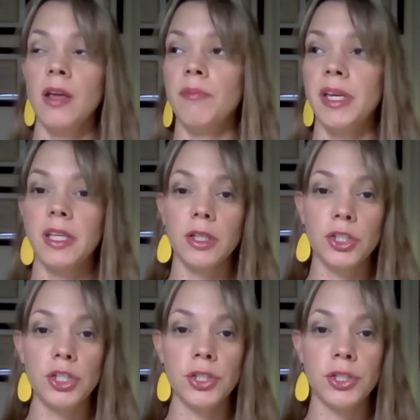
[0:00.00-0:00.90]
making
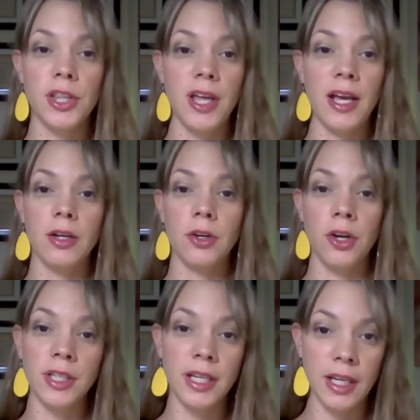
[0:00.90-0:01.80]
sure that
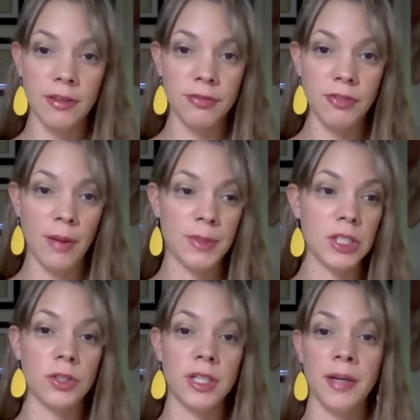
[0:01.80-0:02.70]
chronic
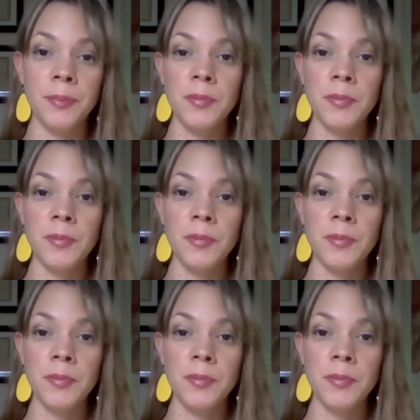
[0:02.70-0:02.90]
inflammatory